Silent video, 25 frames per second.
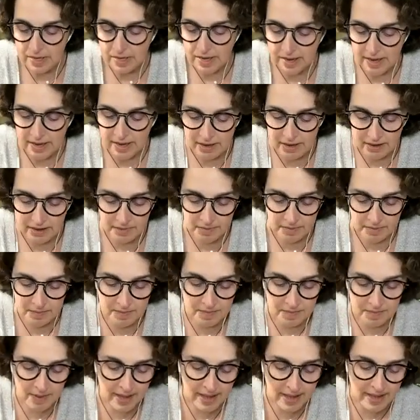
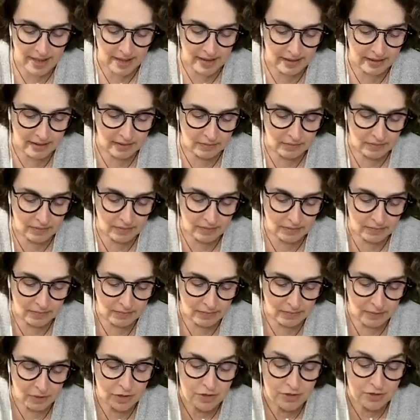I
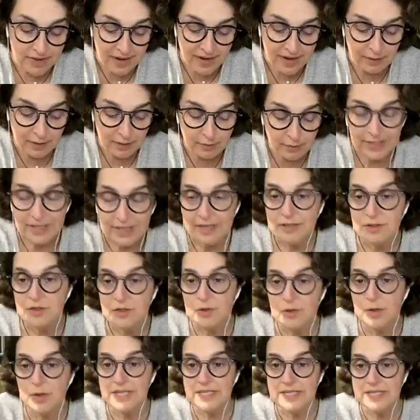learned that I really
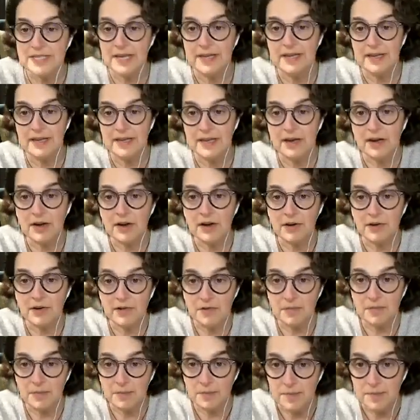enjoyed taking care
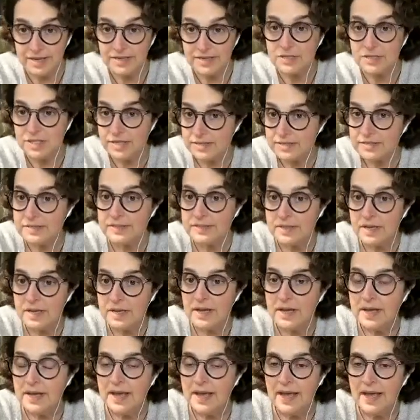of patients,
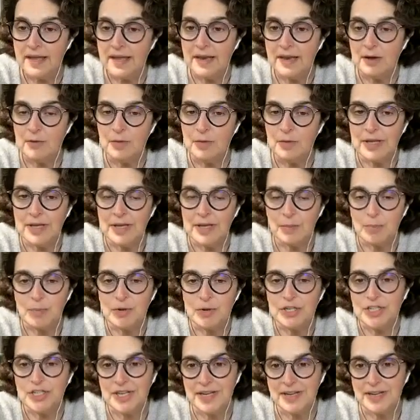and I really
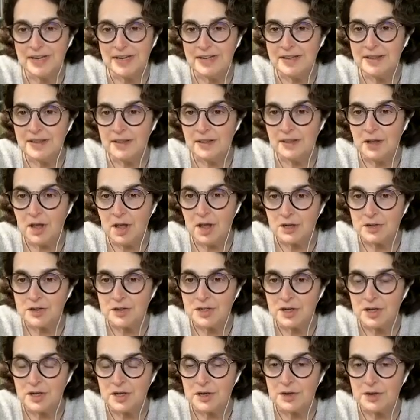appreciated the
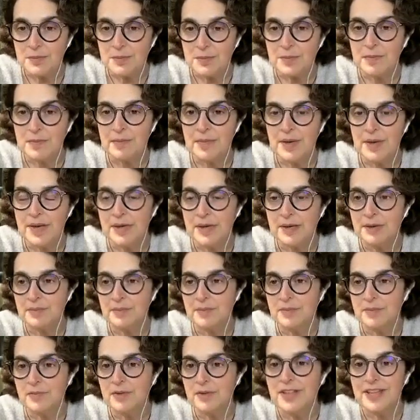long-term
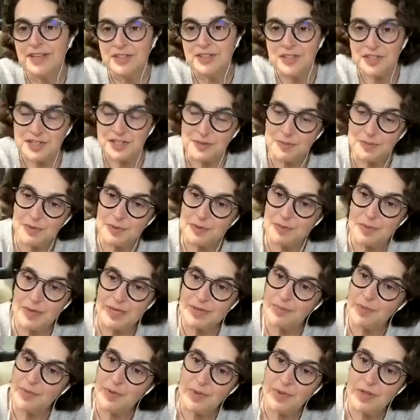relationships with
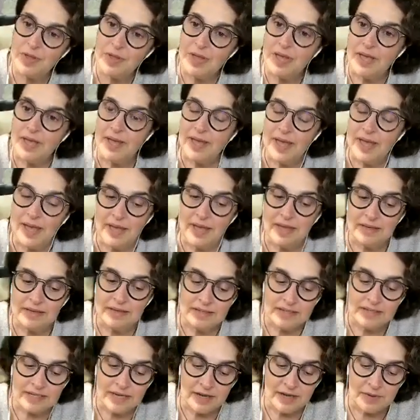people.
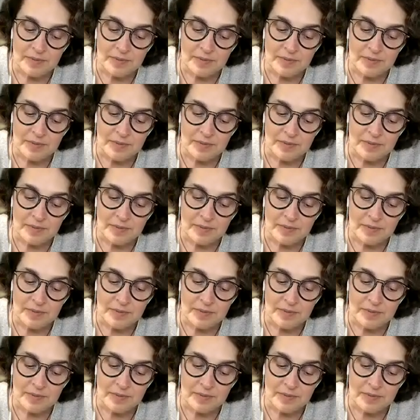And